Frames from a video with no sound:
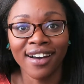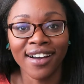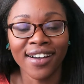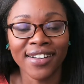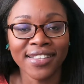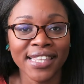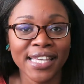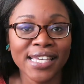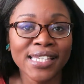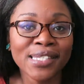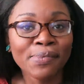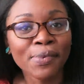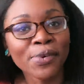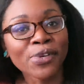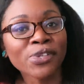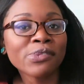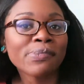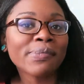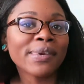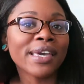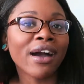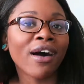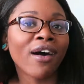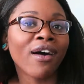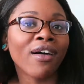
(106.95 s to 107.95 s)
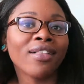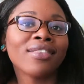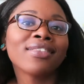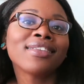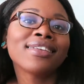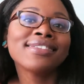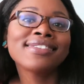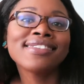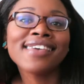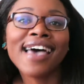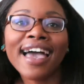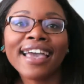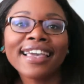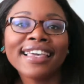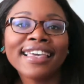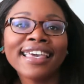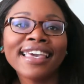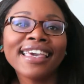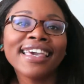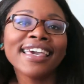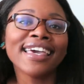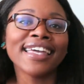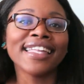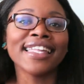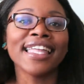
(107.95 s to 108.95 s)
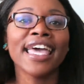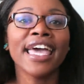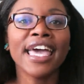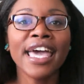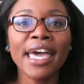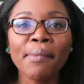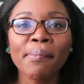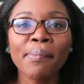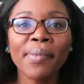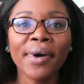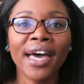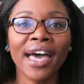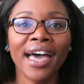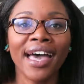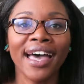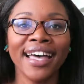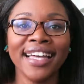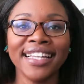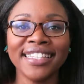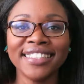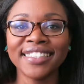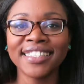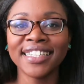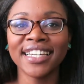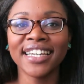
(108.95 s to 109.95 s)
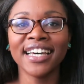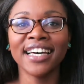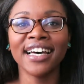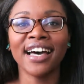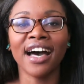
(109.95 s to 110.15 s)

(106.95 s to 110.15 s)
Aren't they supposed to be all techie and hip and